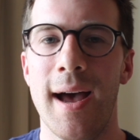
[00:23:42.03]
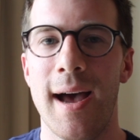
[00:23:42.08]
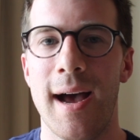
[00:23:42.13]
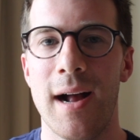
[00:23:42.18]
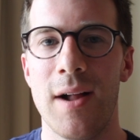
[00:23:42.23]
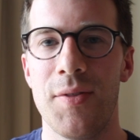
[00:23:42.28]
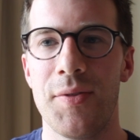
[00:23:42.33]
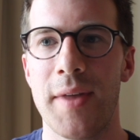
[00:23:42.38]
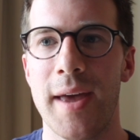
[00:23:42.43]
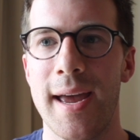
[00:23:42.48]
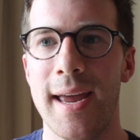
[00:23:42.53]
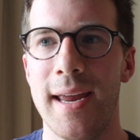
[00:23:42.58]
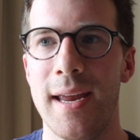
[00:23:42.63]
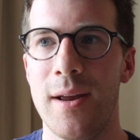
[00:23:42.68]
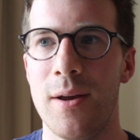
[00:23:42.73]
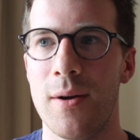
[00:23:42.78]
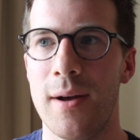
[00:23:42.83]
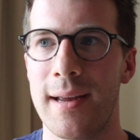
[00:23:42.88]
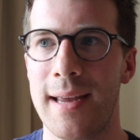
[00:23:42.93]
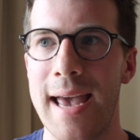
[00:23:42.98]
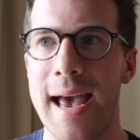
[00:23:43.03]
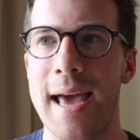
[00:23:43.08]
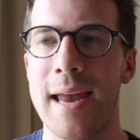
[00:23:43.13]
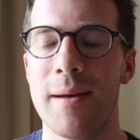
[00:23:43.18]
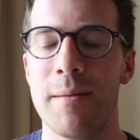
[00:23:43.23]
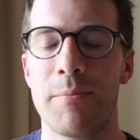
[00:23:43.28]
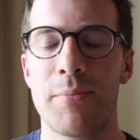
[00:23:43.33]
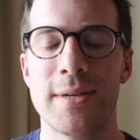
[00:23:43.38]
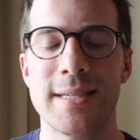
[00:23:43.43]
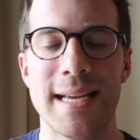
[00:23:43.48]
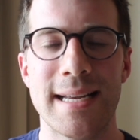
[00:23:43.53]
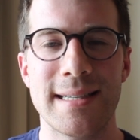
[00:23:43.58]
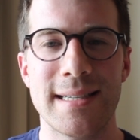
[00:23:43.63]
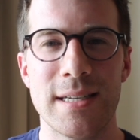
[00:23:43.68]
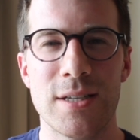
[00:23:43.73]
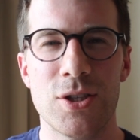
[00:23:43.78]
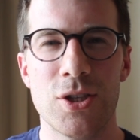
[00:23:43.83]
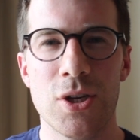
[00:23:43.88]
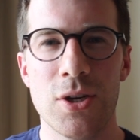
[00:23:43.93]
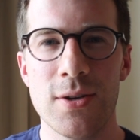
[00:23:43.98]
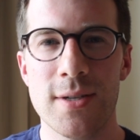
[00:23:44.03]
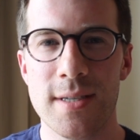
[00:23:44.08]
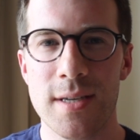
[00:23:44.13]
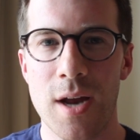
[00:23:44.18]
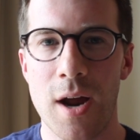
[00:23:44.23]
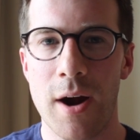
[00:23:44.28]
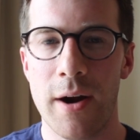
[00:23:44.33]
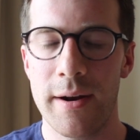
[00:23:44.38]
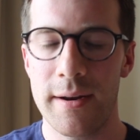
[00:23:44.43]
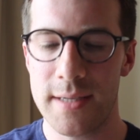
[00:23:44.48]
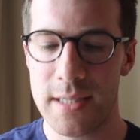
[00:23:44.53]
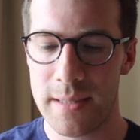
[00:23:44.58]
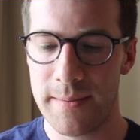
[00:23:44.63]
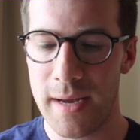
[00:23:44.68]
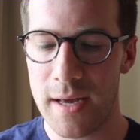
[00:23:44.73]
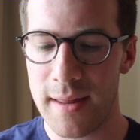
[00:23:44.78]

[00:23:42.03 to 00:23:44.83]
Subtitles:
And they, again, presented two scenarios to me.